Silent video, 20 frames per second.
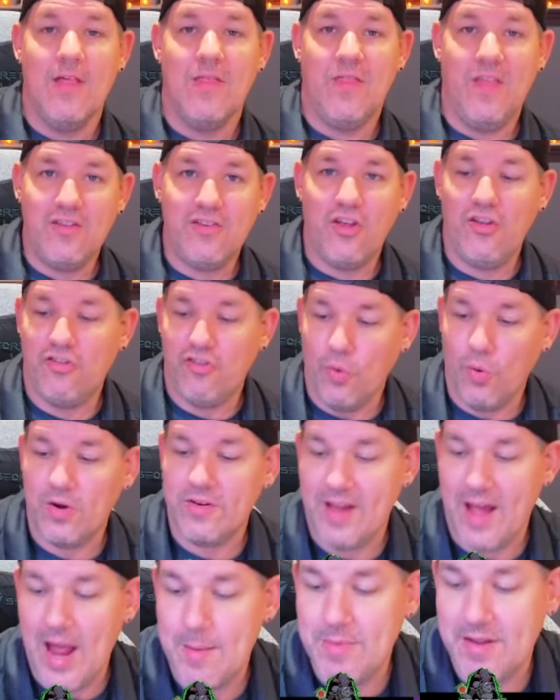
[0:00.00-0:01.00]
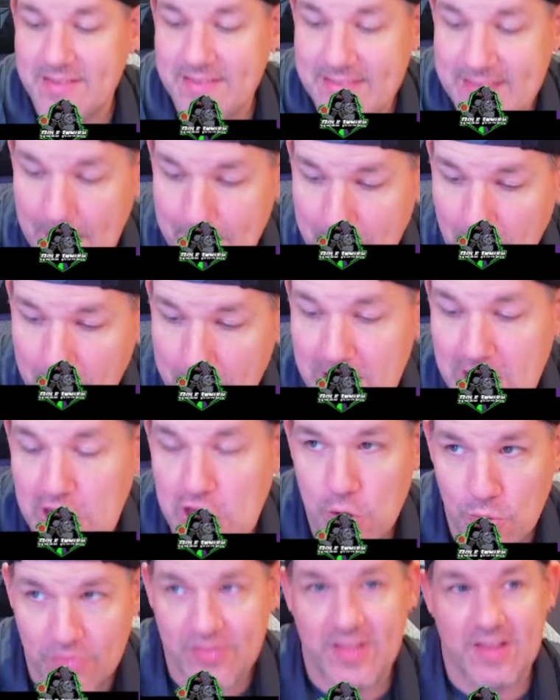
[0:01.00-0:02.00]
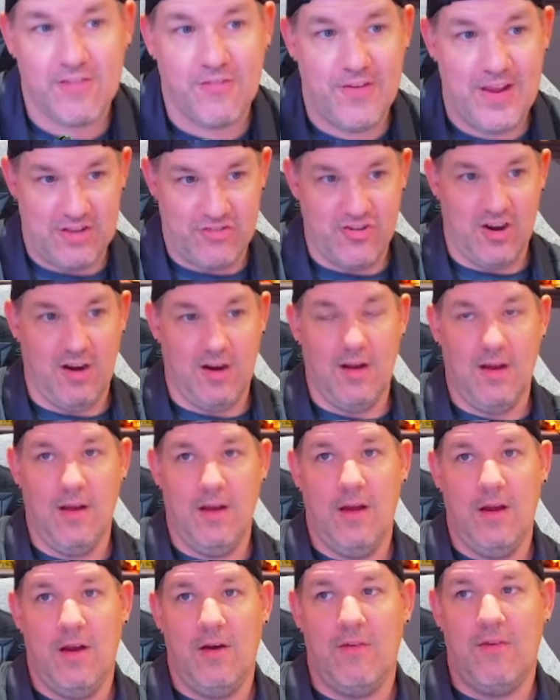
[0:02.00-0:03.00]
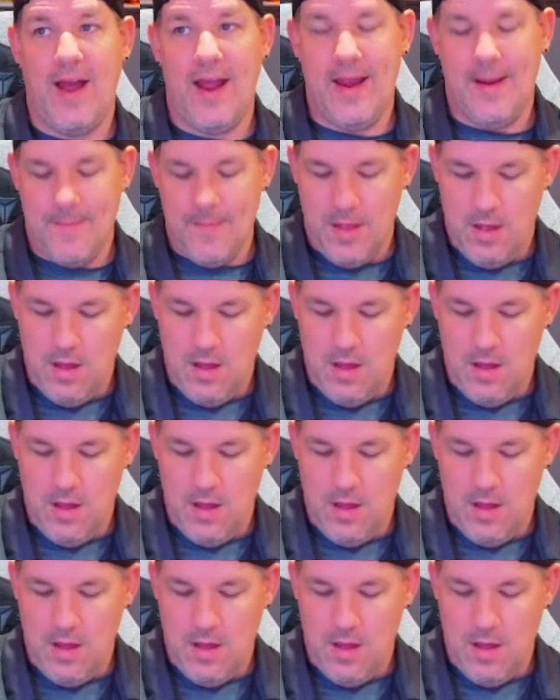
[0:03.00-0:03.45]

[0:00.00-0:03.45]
this is your time to step up and use this feature, right?